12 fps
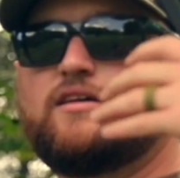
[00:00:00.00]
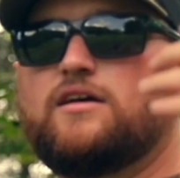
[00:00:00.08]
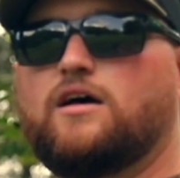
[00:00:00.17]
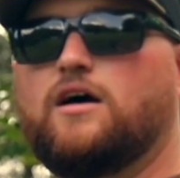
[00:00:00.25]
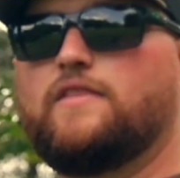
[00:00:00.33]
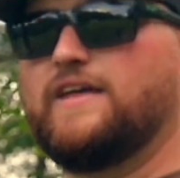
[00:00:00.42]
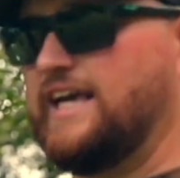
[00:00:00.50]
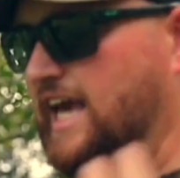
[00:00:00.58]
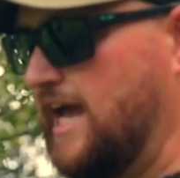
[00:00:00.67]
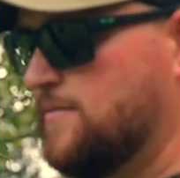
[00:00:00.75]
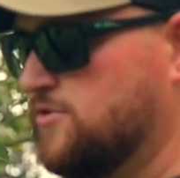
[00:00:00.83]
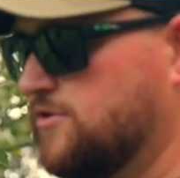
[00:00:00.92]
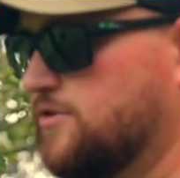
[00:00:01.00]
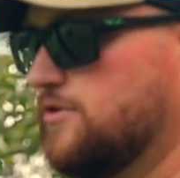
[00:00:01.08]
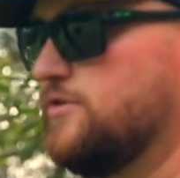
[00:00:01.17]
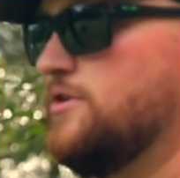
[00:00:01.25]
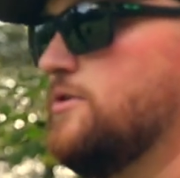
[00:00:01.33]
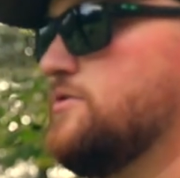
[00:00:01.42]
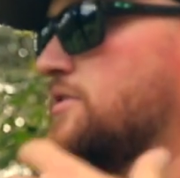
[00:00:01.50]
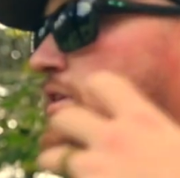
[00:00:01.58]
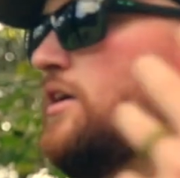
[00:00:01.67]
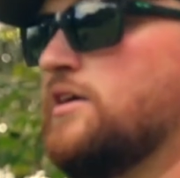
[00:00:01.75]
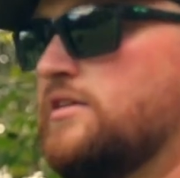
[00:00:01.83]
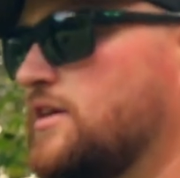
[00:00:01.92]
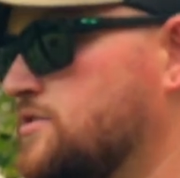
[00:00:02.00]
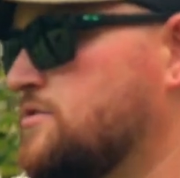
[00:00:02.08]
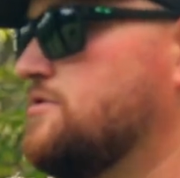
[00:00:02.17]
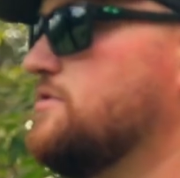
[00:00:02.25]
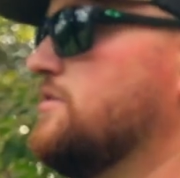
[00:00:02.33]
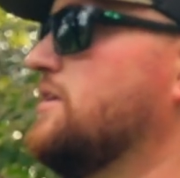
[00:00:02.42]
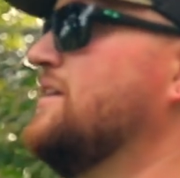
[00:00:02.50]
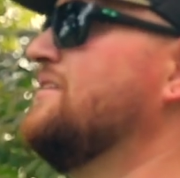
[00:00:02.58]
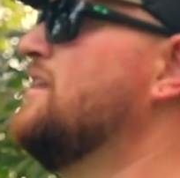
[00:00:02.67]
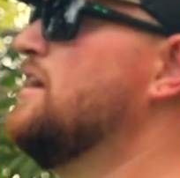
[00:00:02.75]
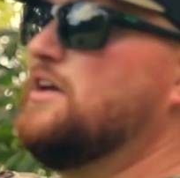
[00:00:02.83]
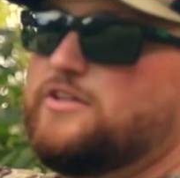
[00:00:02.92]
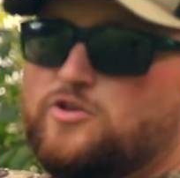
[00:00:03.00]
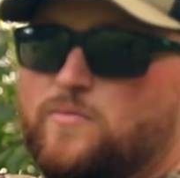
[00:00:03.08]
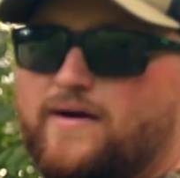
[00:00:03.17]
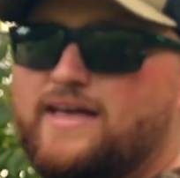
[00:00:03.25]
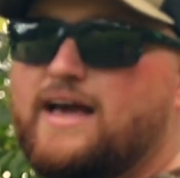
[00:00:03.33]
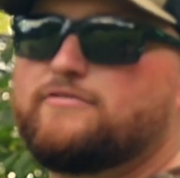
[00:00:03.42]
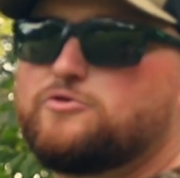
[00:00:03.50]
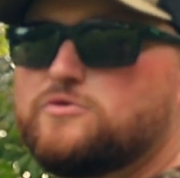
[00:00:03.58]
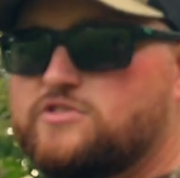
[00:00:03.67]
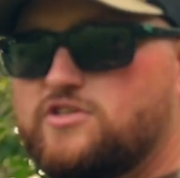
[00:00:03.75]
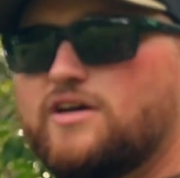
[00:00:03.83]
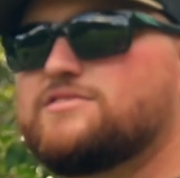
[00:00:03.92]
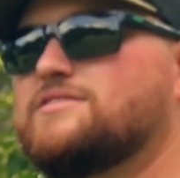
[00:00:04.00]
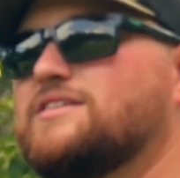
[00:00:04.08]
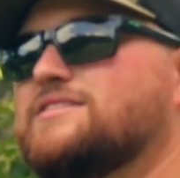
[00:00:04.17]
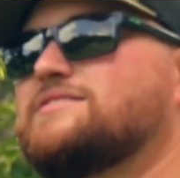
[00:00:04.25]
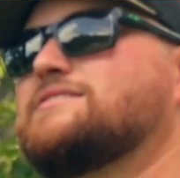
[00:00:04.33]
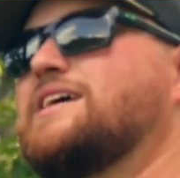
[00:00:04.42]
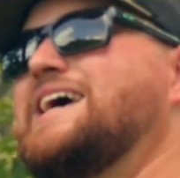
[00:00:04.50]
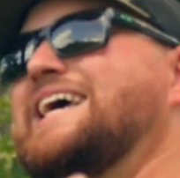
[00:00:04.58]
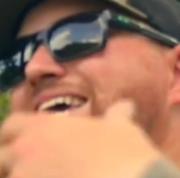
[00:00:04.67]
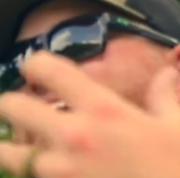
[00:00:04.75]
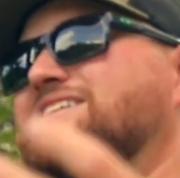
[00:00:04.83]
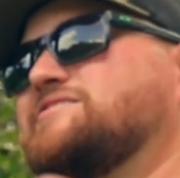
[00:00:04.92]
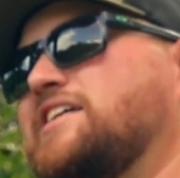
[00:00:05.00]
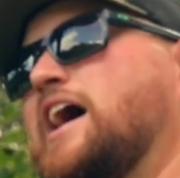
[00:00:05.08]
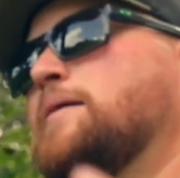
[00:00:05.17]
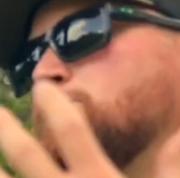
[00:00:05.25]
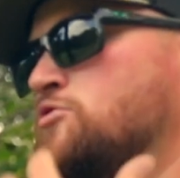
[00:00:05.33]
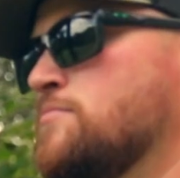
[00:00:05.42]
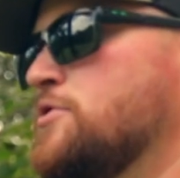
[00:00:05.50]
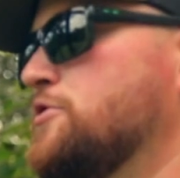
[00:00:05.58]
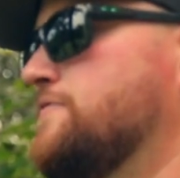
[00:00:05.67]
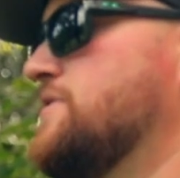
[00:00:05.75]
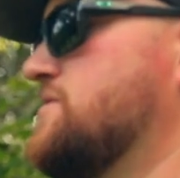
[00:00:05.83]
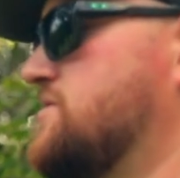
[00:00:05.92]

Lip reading: the camera you're using, the conditions you're in. You may have to adjust this each time you move this